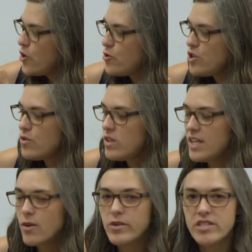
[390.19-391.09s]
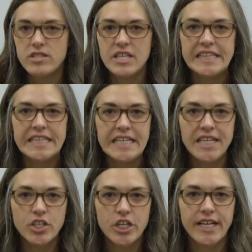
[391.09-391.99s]
Who do you think was the
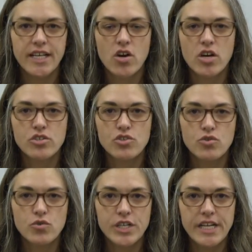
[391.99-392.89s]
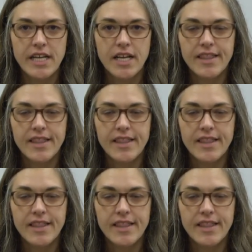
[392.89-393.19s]
leader in our story